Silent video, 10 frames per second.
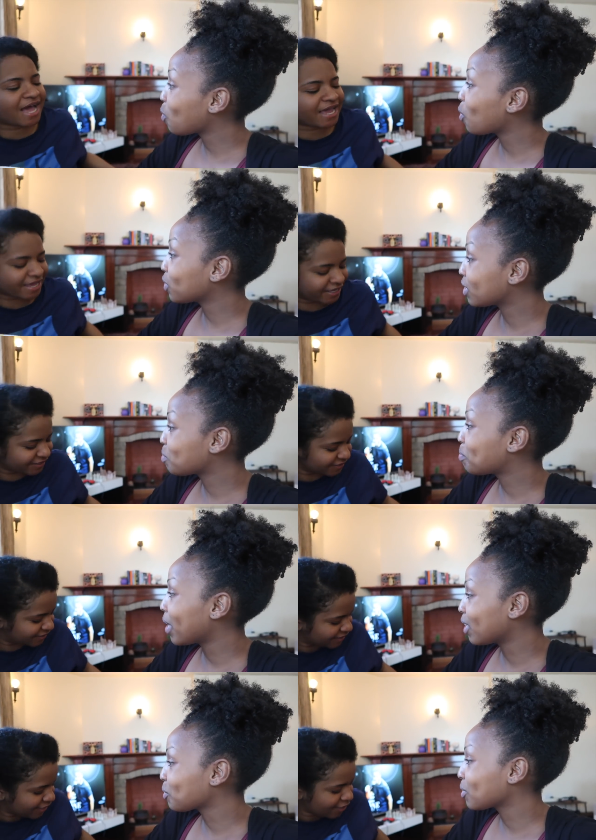Speaker 1: thighs? Was,
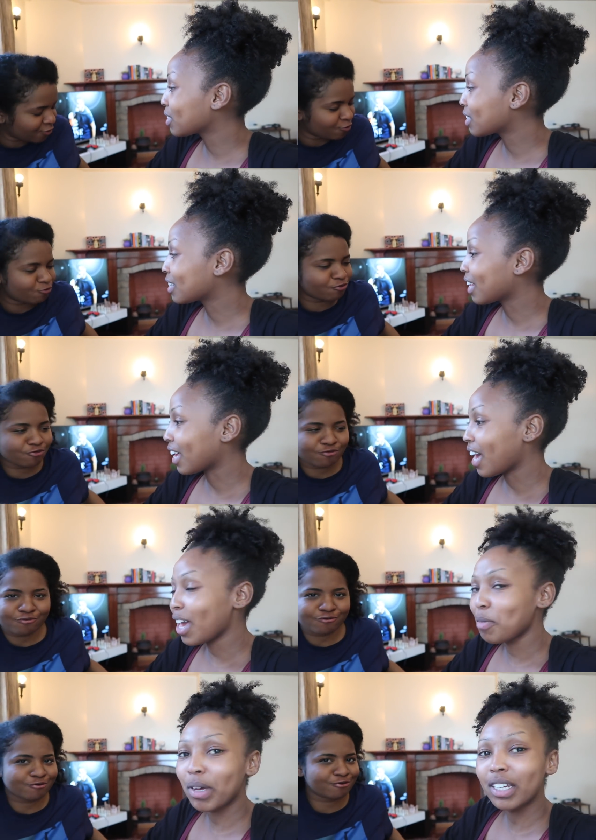bend was like,
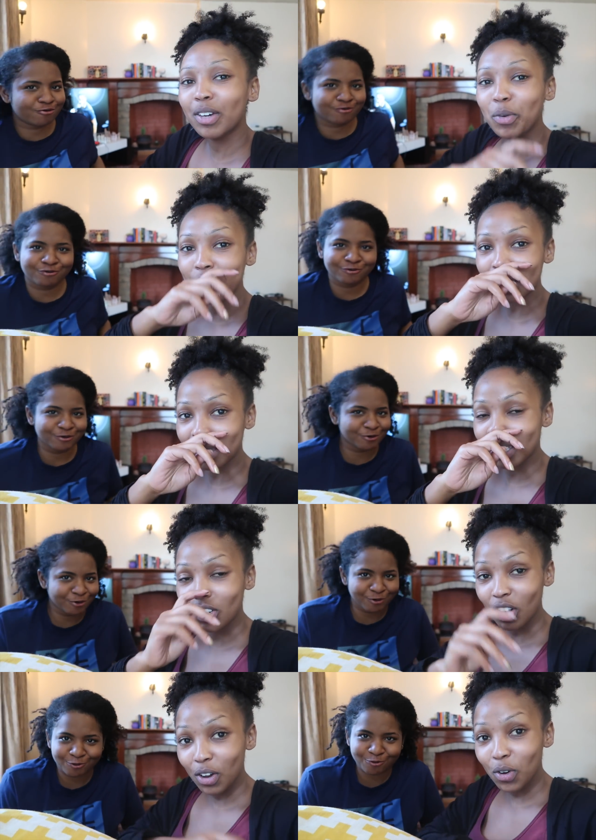I bending was a
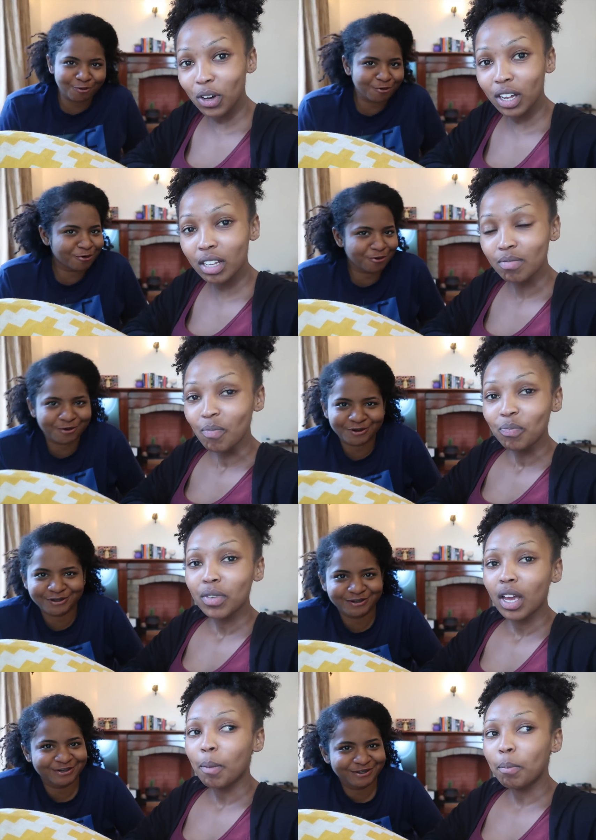struggle. Ooh
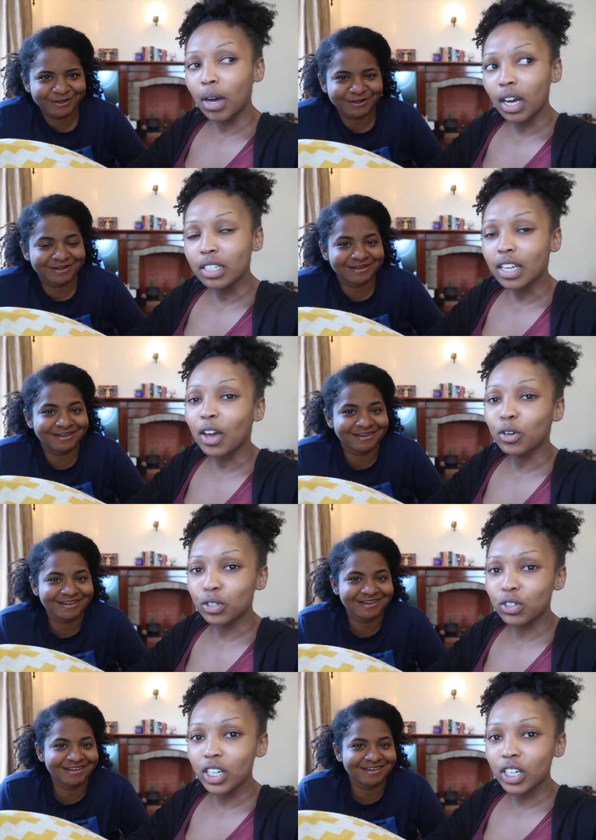but I also